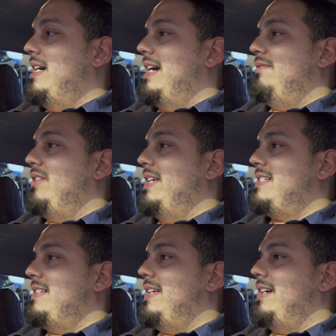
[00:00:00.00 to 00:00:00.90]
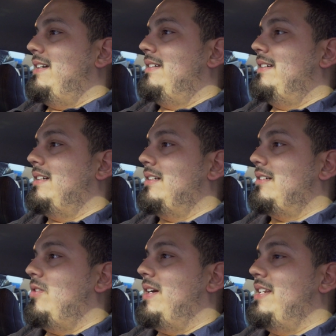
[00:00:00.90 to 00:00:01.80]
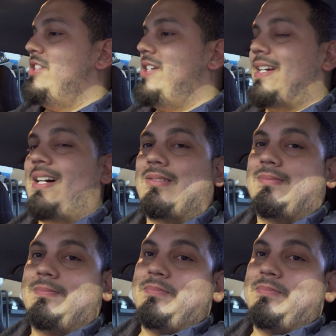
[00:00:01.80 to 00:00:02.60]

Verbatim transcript: I have links in there. Uh, go ahead and check out